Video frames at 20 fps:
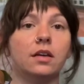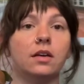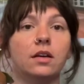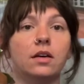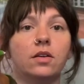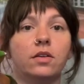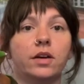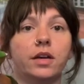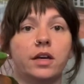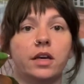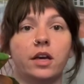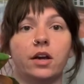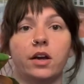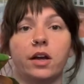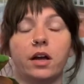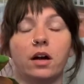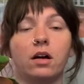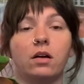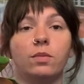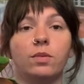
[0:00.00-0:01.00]
Hoya kerrii
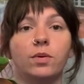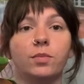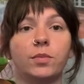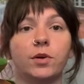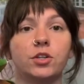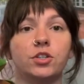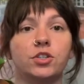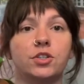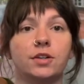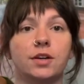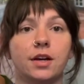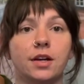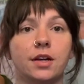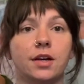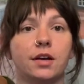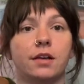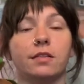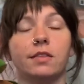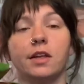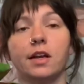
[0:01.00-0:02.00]
alba marginata,
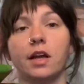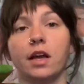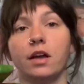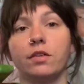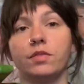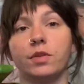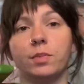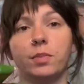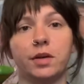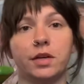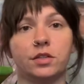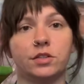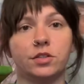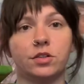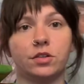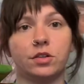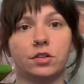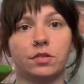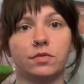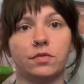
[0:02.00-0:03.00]
and then I have the
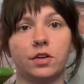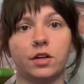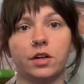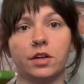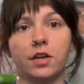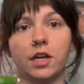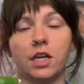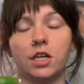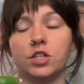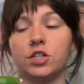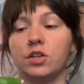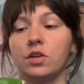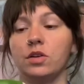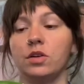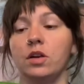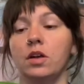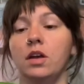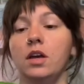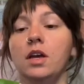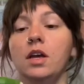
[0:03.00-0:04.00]
picta variegation,
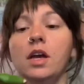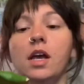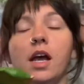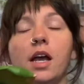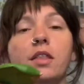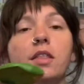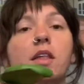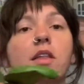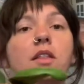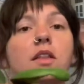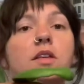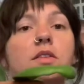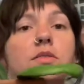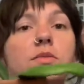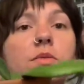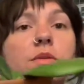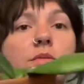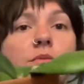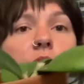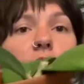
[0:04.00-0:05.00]
and then this
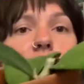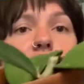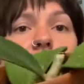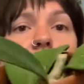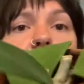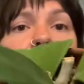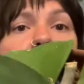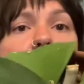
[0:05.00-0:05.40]
one which is